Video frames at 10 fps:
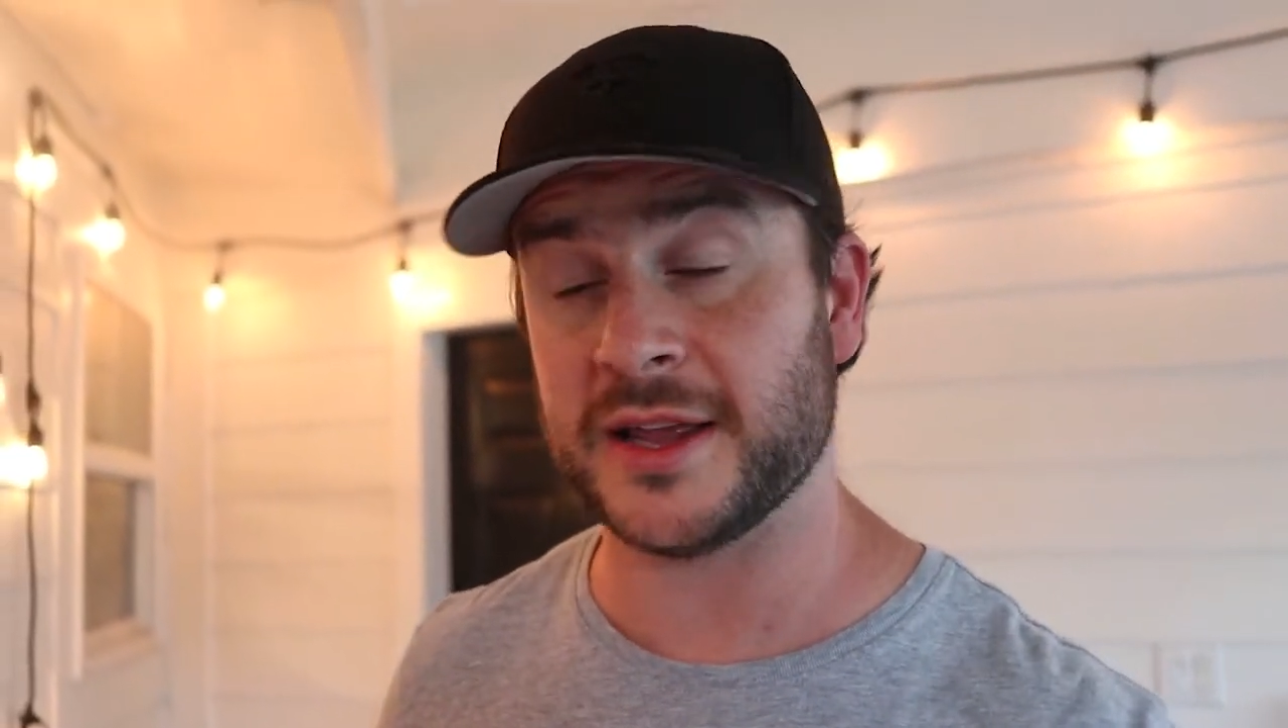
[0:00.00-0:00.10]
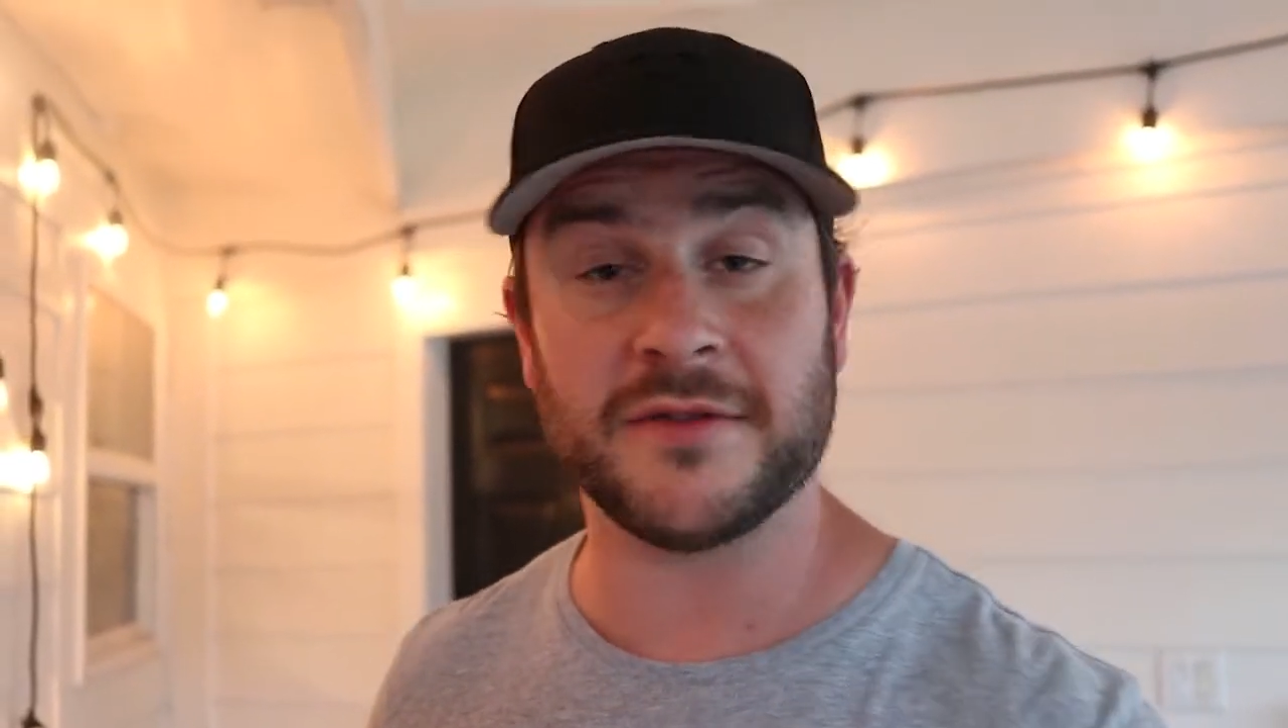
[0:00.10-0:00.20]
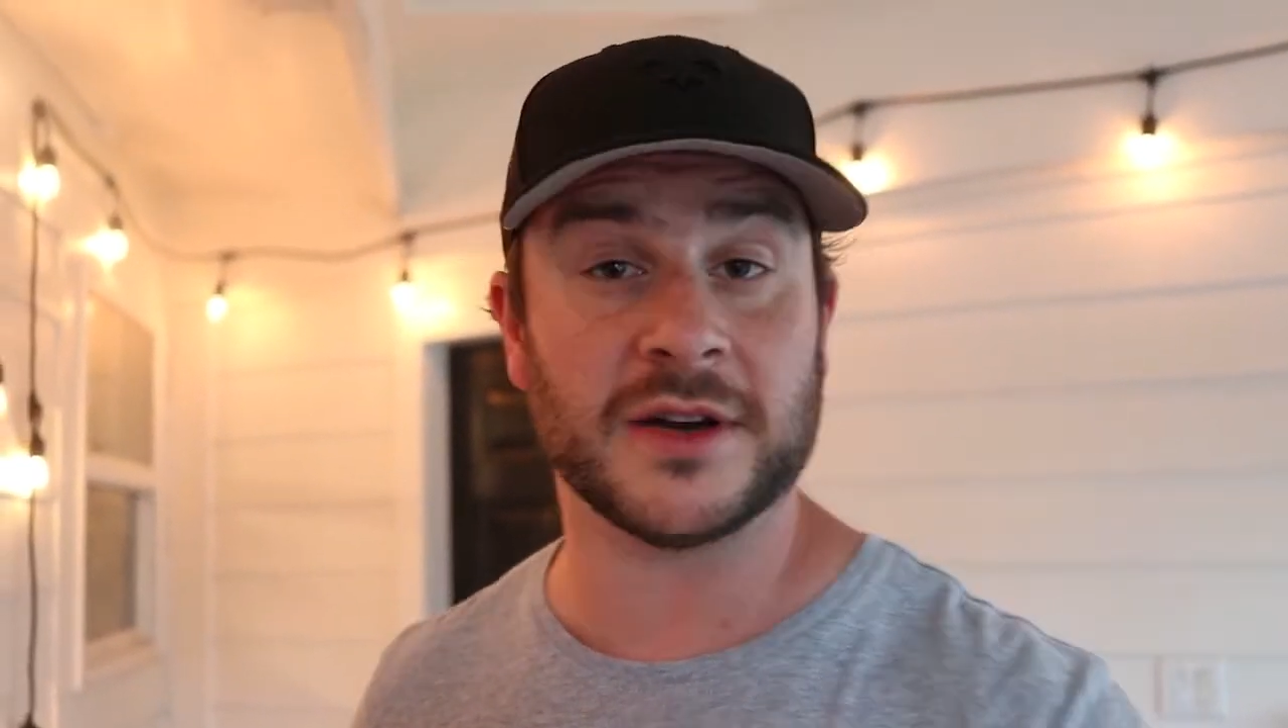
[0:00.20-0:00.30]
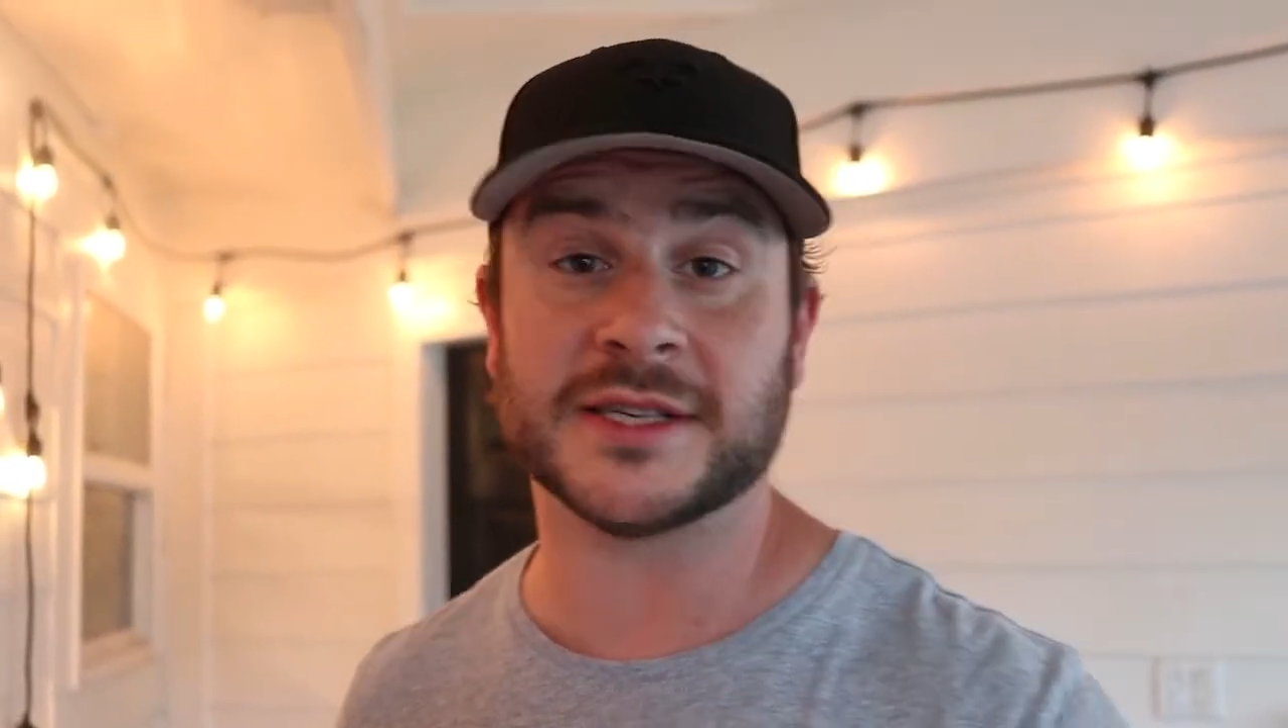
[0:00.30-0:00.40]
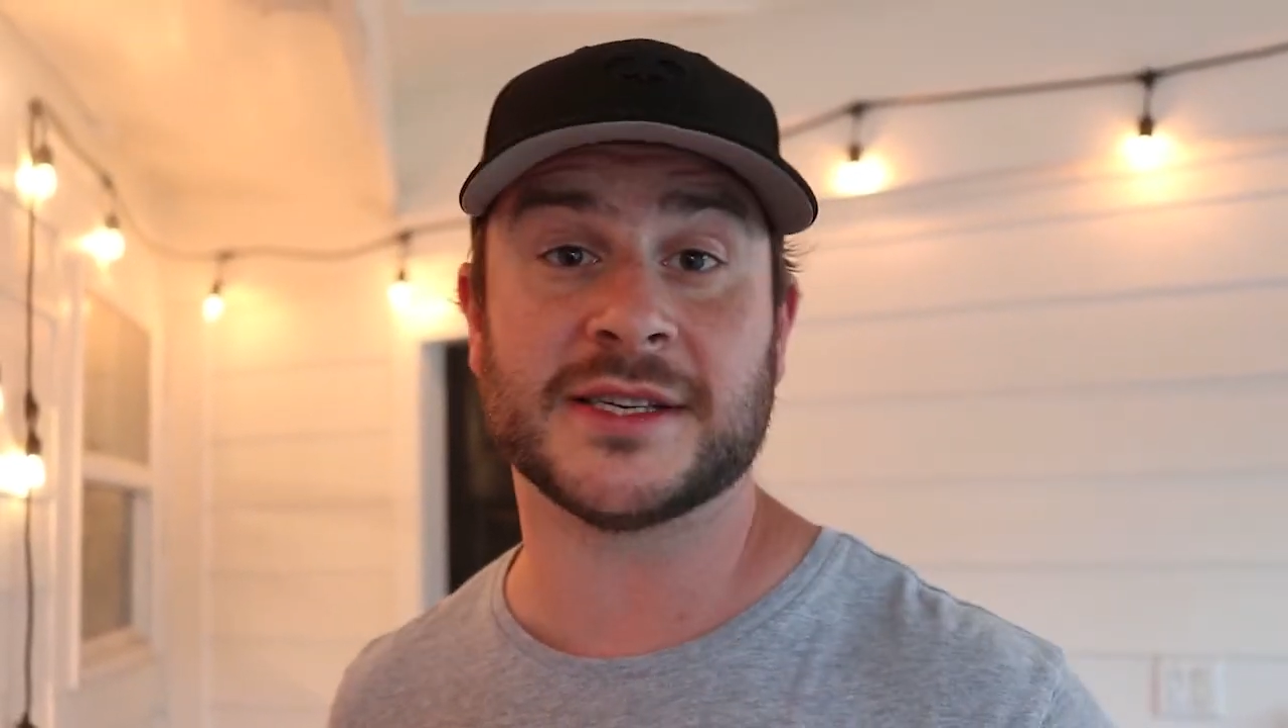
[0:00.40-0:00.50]

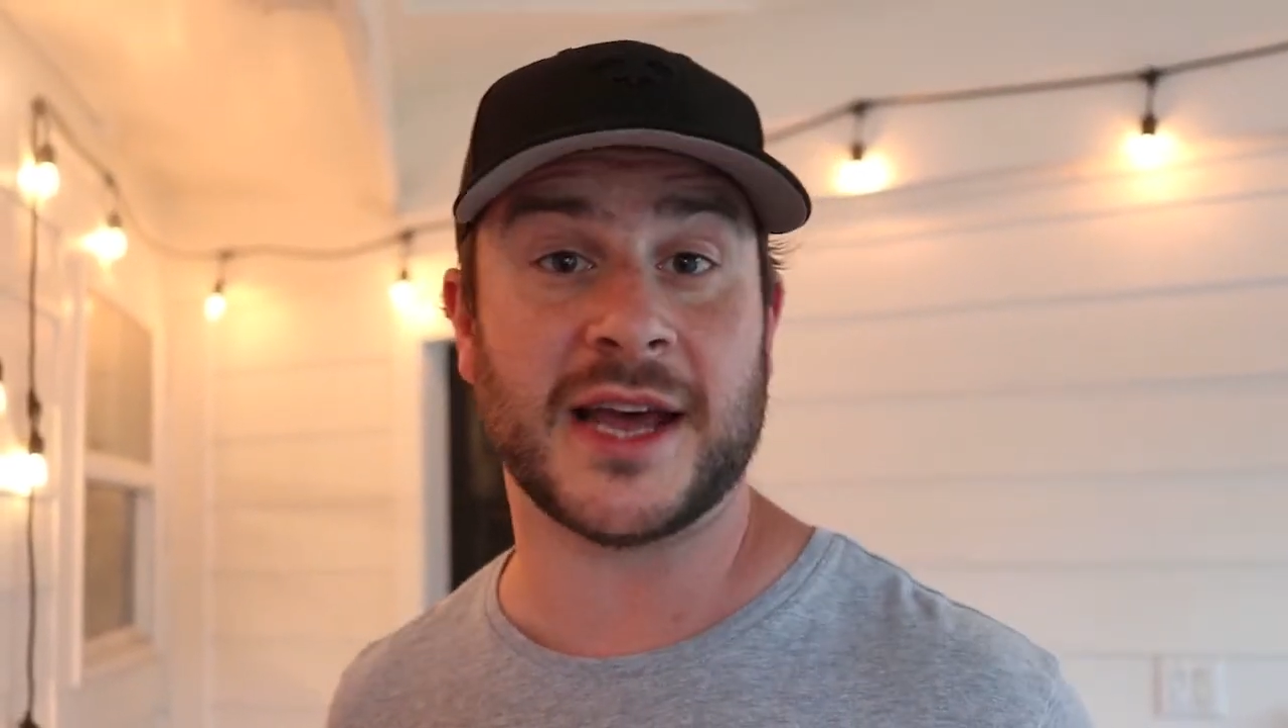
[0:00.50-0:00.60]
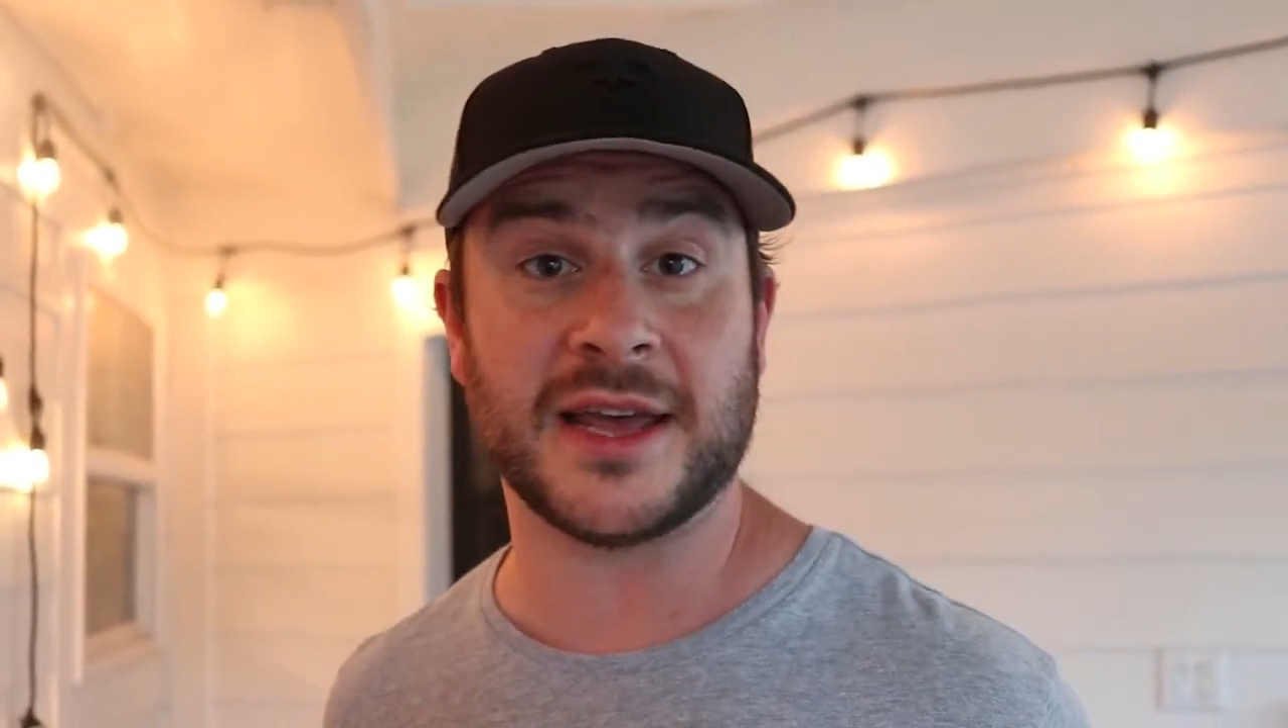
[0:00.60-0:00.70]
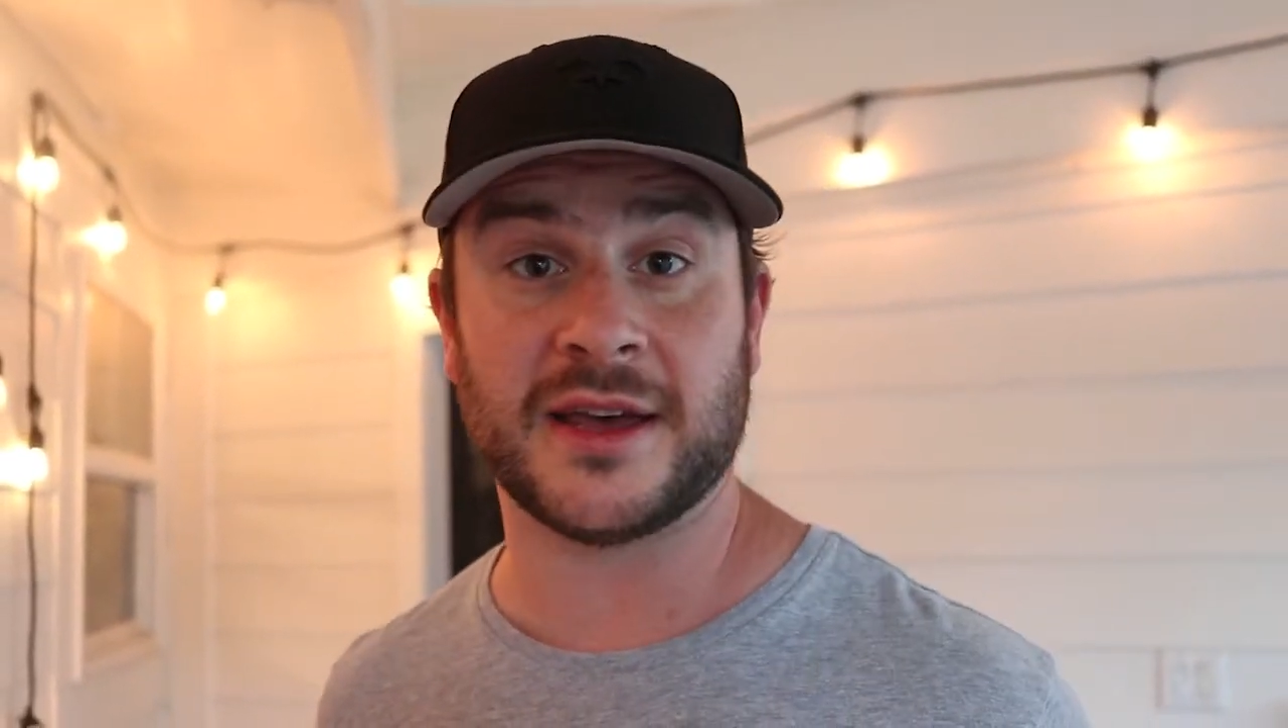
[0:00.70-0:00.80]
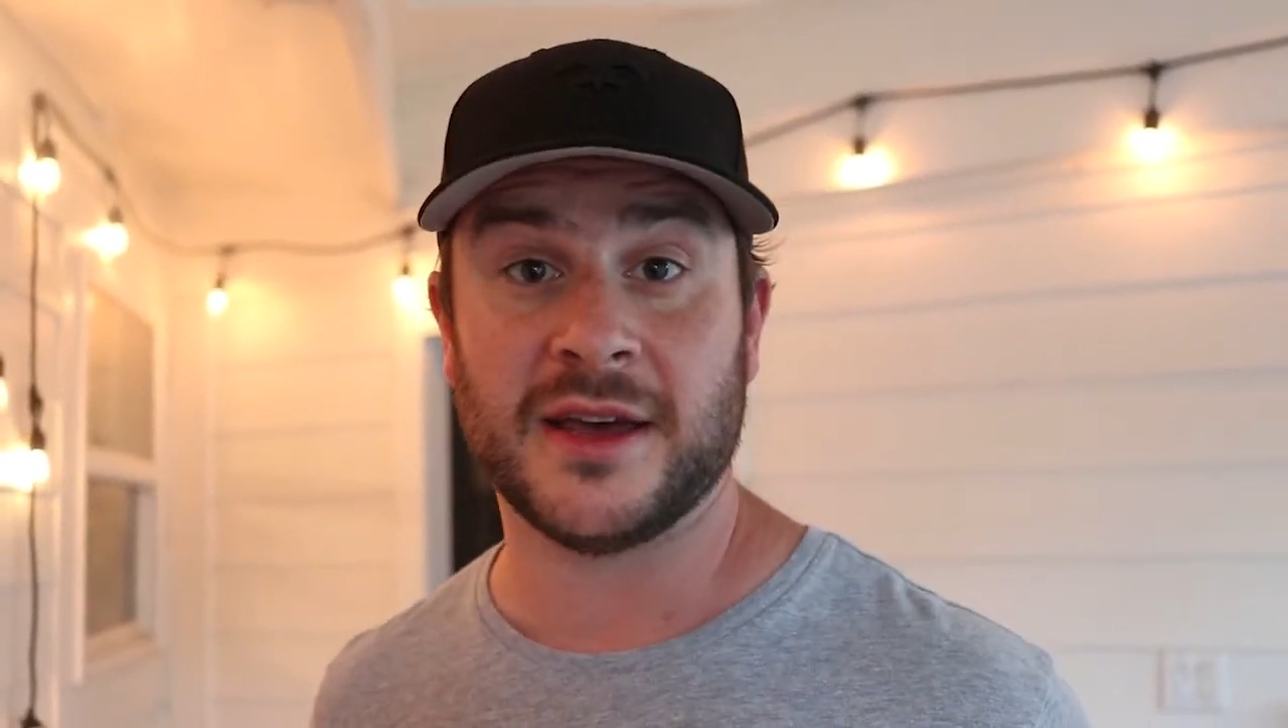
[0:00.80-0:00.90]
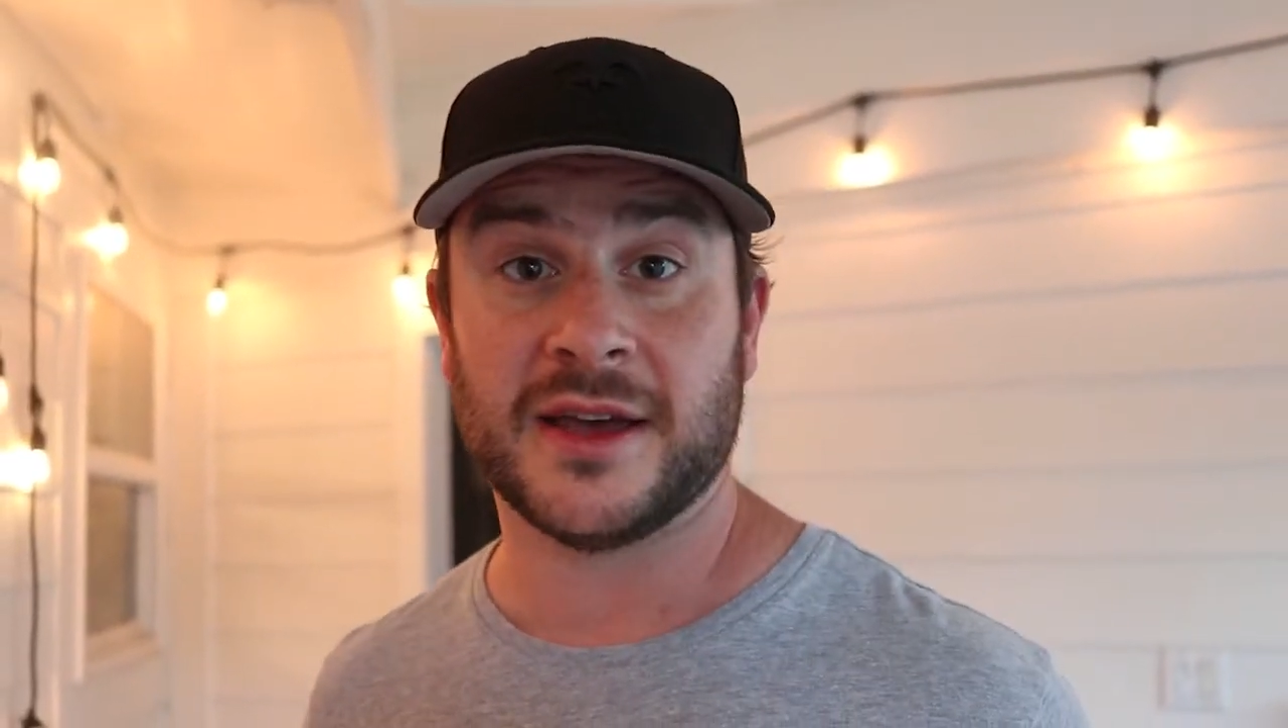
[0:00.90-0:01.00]
even a
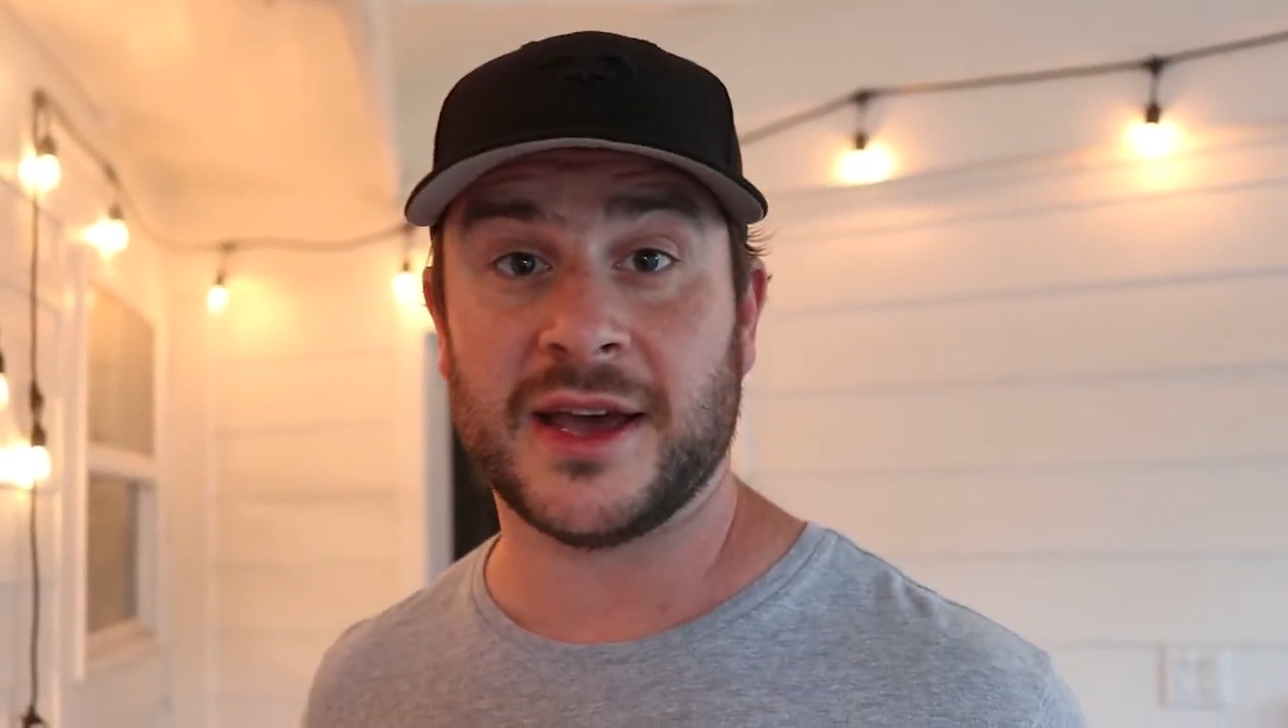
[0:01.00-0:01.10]
steak,